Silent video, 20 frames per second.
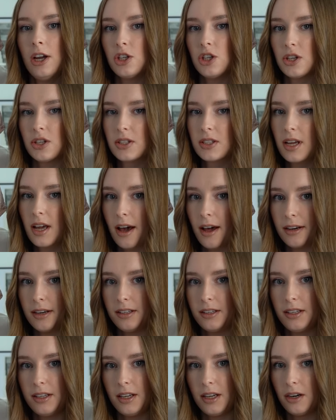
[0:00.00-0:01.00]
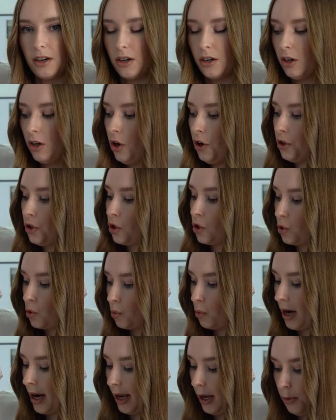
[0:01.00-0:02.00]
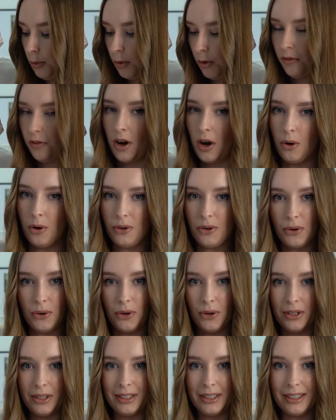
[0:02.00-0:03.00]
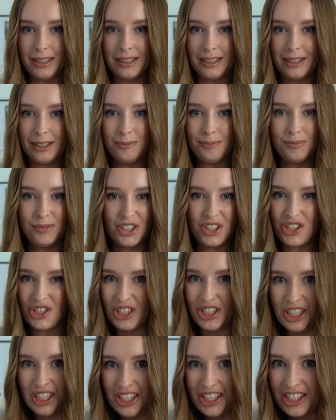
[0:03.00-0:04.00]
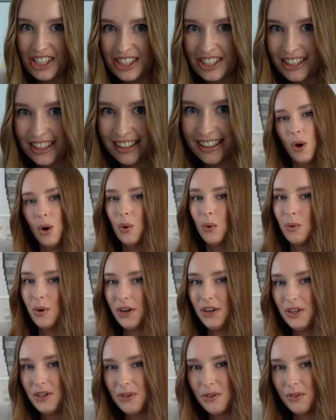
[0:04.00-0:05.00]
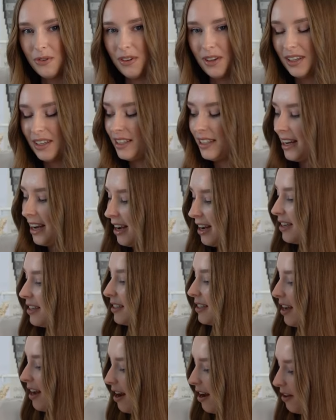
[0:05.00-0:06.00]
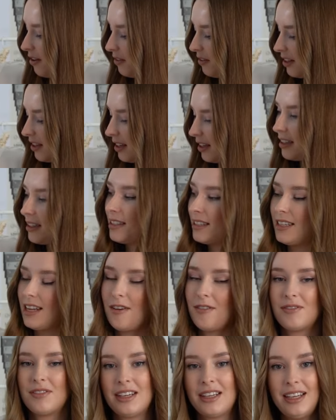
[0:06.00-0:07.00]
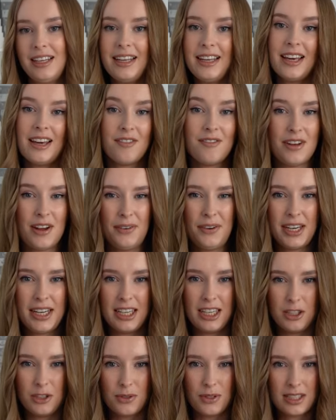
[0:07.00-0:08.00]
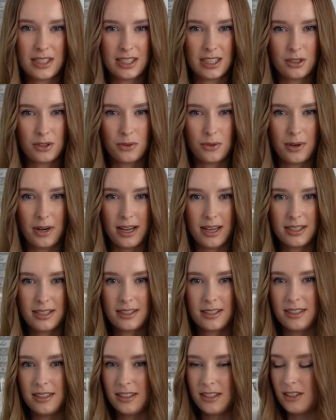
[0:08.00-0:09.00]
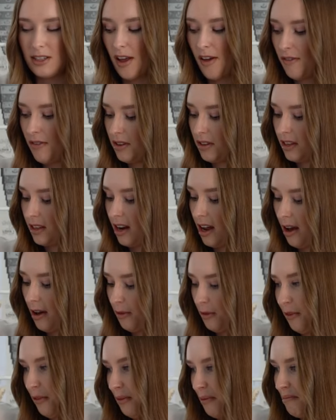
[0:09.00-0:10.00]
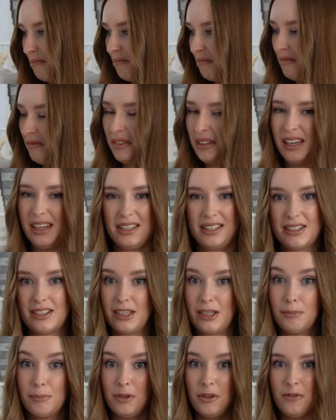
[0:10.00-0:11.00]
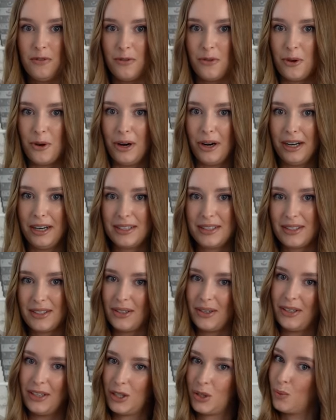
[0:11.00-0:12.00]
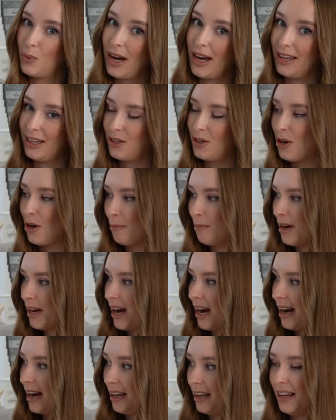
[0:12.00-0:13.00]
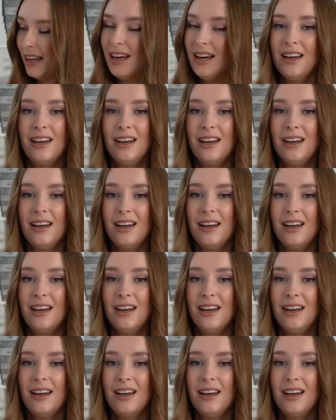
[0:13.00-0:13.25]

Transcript: just cut it here straight without all the zhizh. What do you think, guys? I think it's definitely a very interesting dress. It's nothing that I've really seen before, so that's why it caught my eye